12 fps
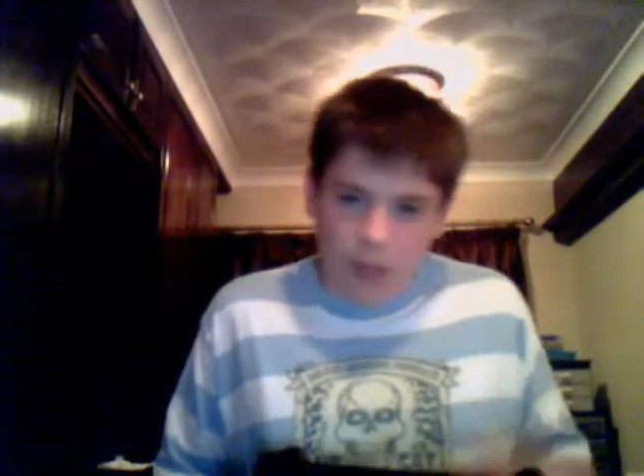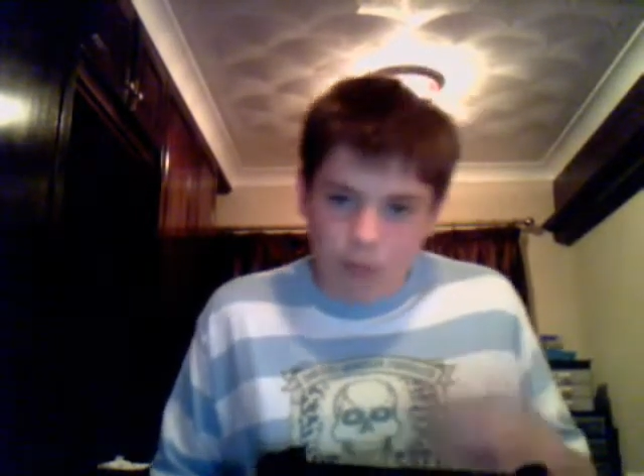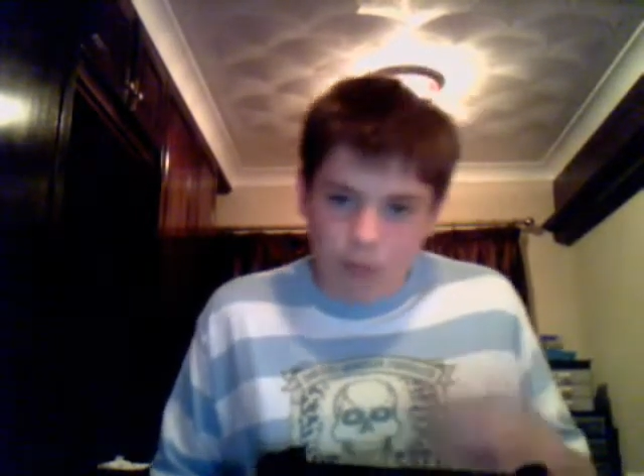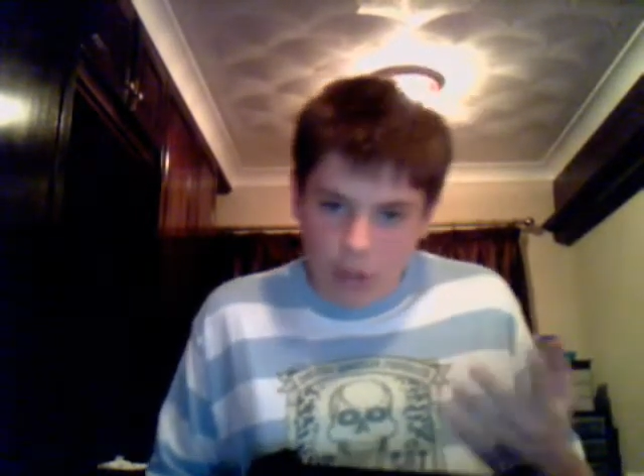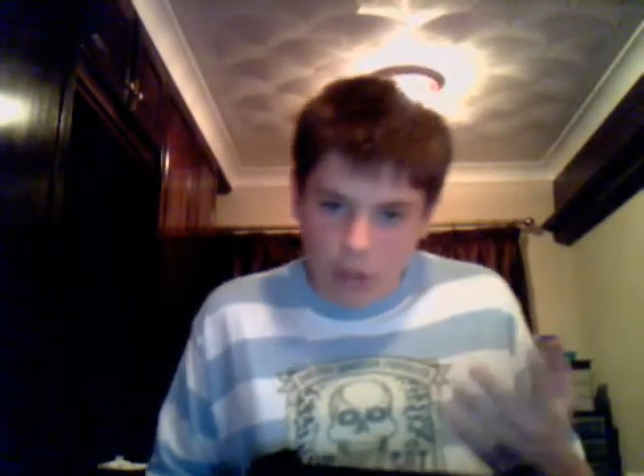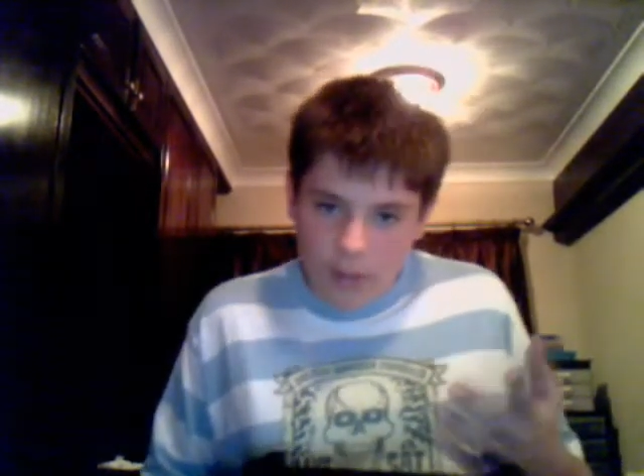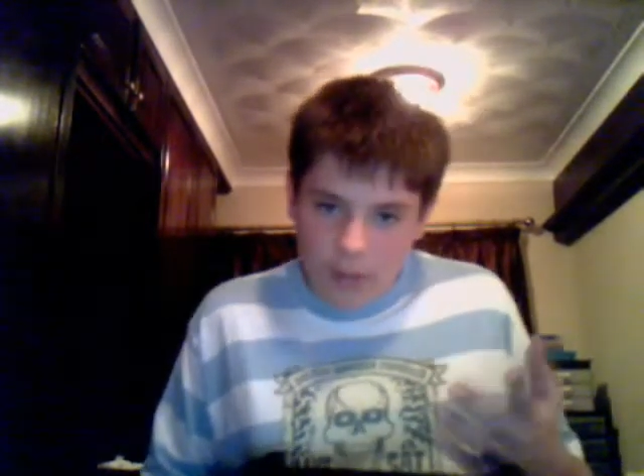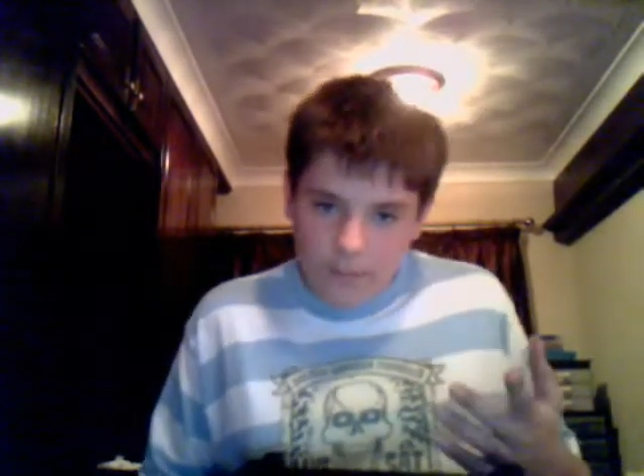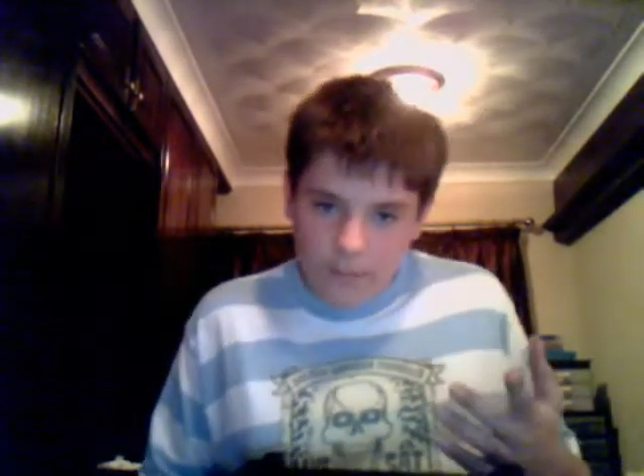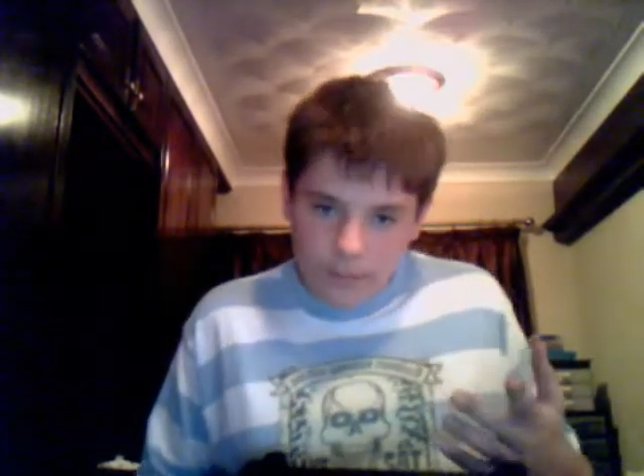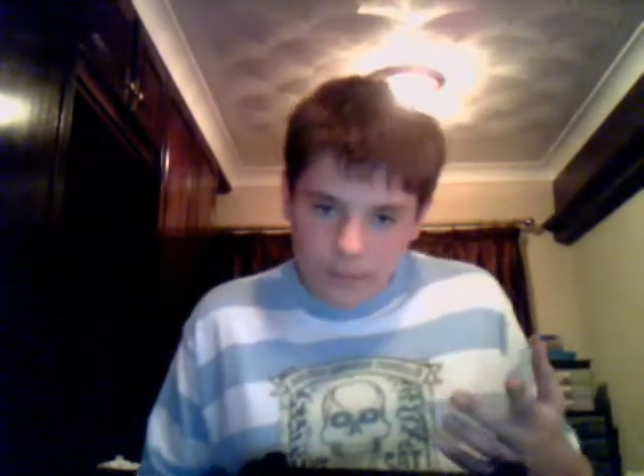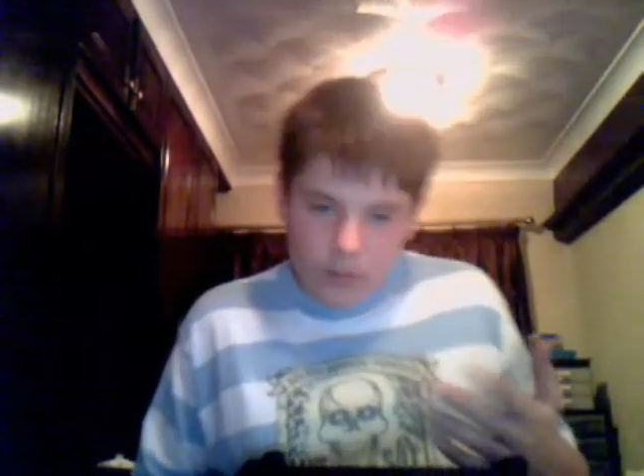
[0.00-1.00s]
primer.
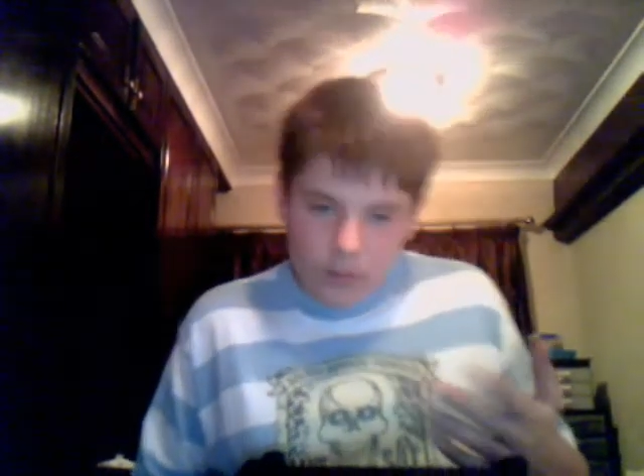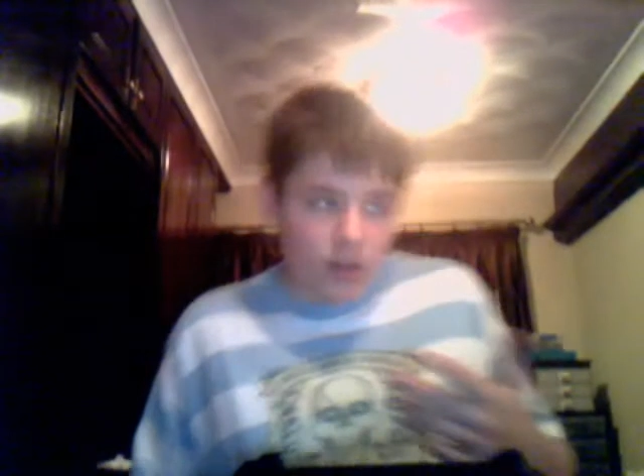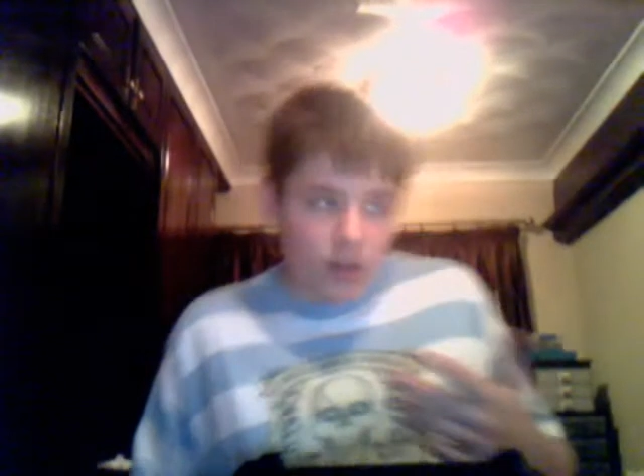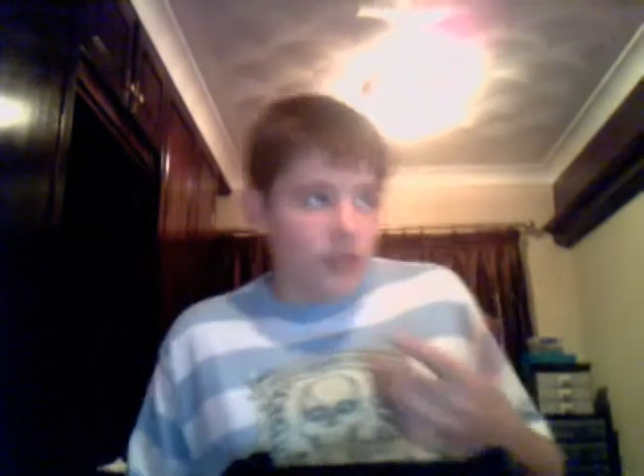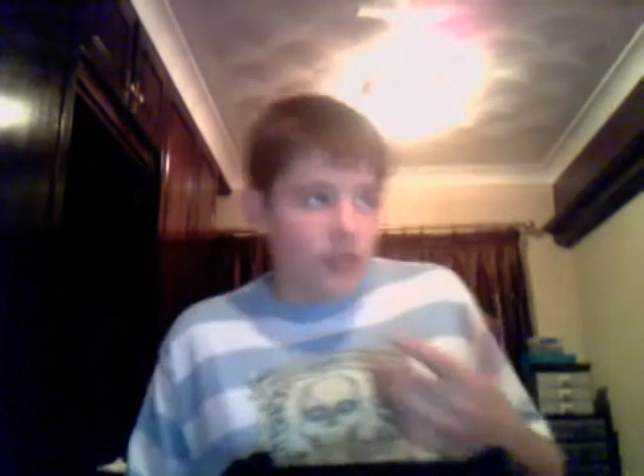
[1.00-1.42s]
So